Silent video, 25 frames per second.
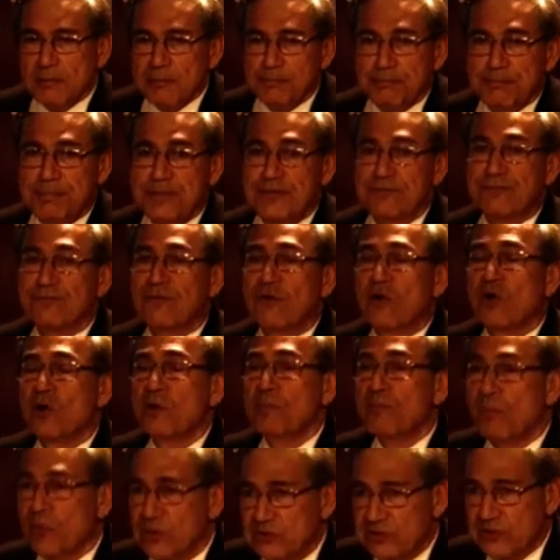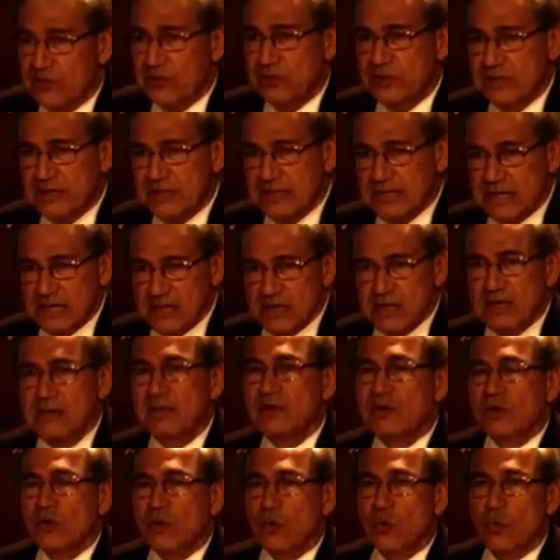Before modernity,
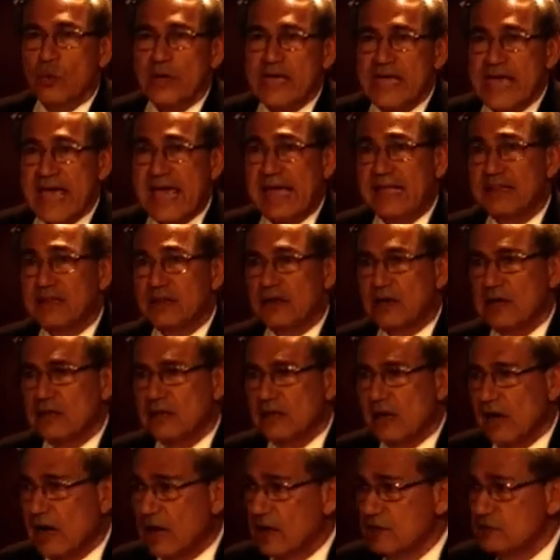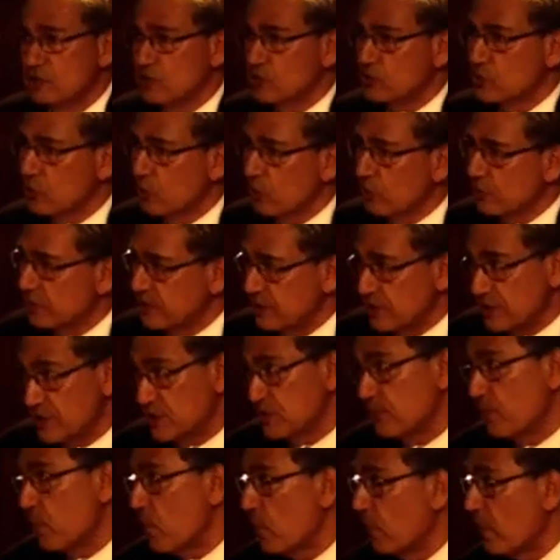we had our stories
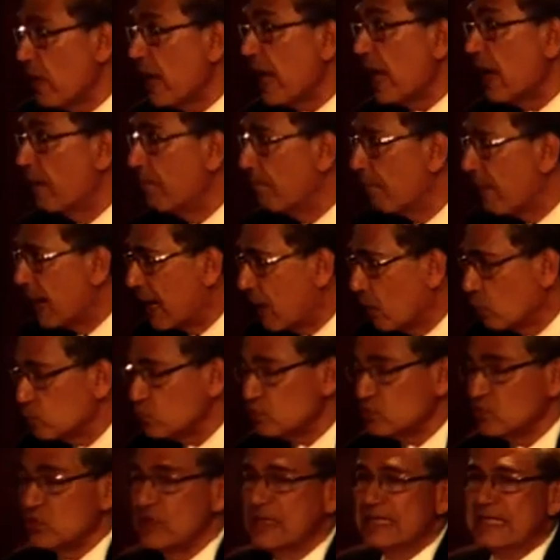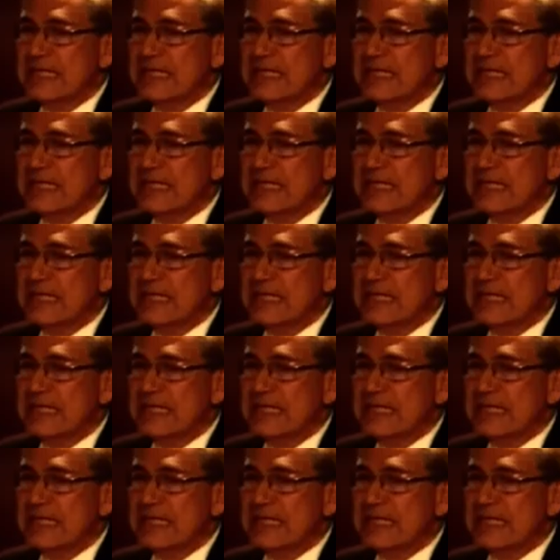were about